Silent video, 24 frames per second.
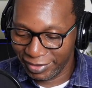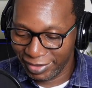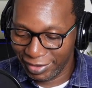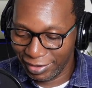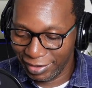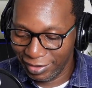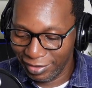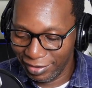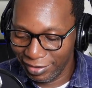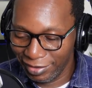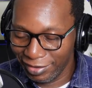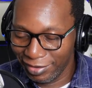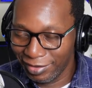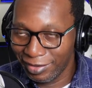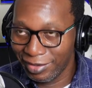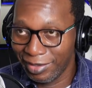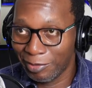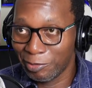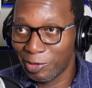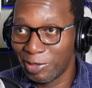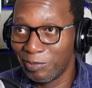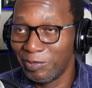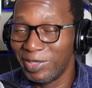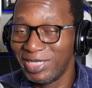Okay,
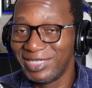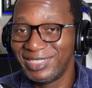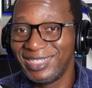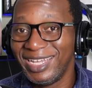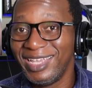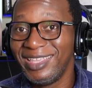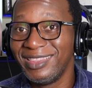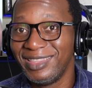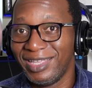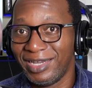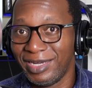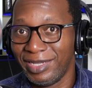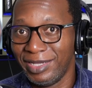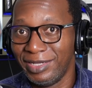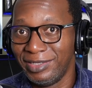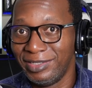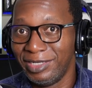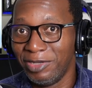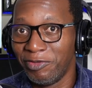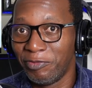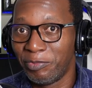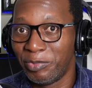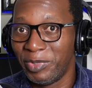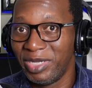I'm going to maintain that
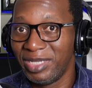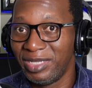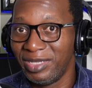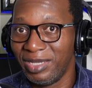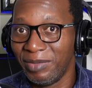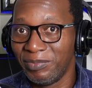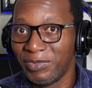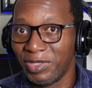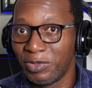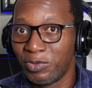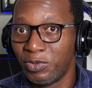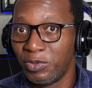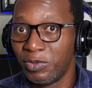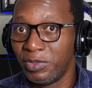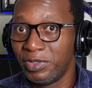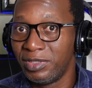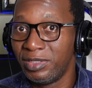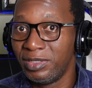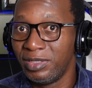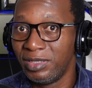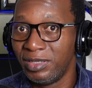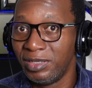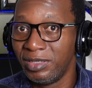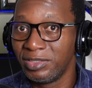idea of breaking up the
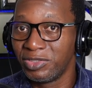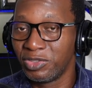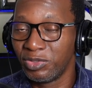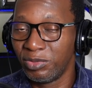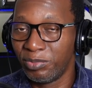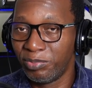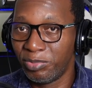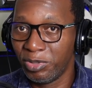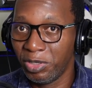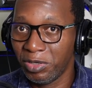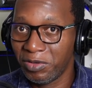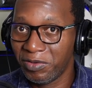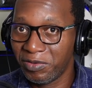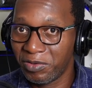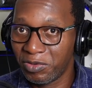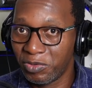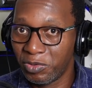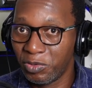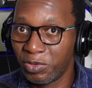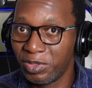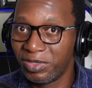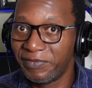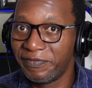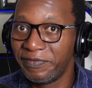chord. So block
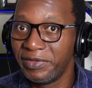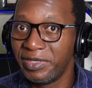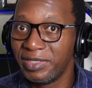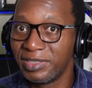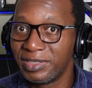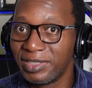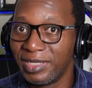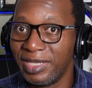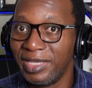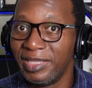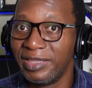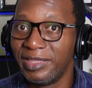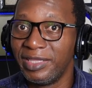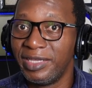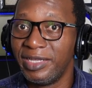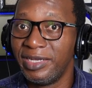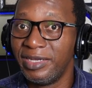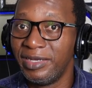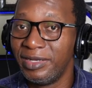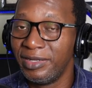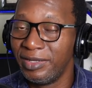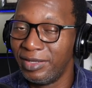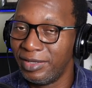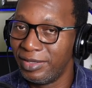chord first, and
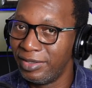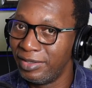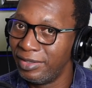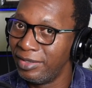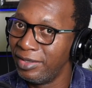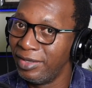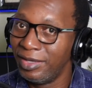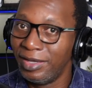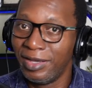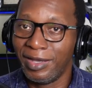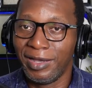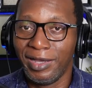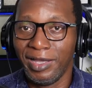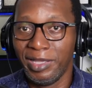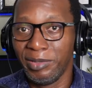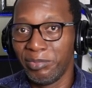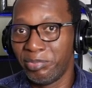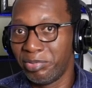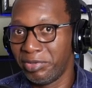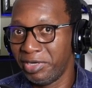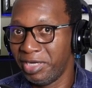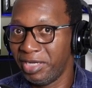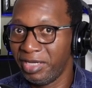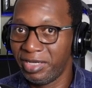then
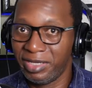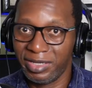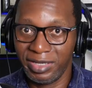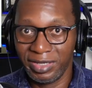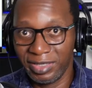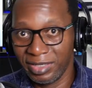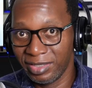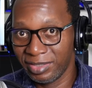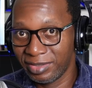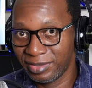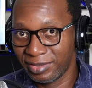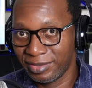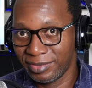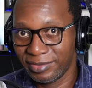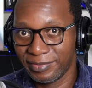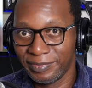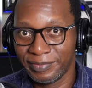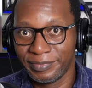I break it,